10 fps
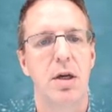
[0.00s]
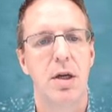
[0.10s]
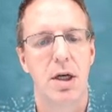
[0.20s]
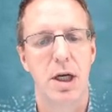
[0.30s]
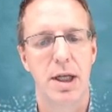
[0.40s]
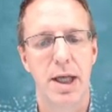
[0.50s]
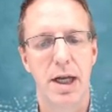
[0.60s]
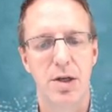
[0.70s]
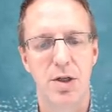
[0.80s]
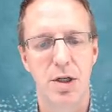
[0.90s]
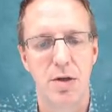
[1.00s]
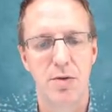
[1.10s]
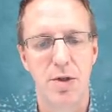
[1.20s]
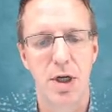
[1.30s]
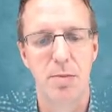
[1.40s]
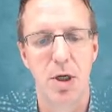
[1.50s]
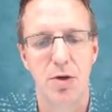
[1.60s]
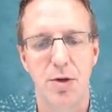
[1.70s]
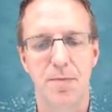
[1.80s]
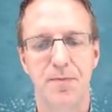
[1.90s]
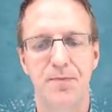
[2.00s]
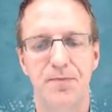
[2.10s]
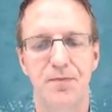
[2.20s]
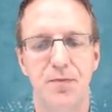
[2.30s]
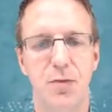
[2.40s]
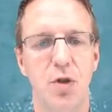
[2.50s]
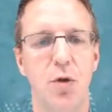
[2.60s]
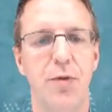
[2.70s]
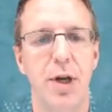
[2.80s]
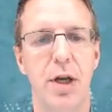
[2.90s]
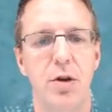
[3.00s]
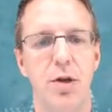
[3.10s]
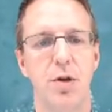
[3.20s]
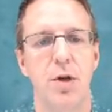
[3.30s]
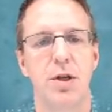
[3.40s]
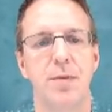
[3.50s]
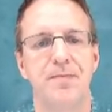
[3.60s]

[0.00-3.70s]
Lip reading: that is in centimeters, so don't forget your units.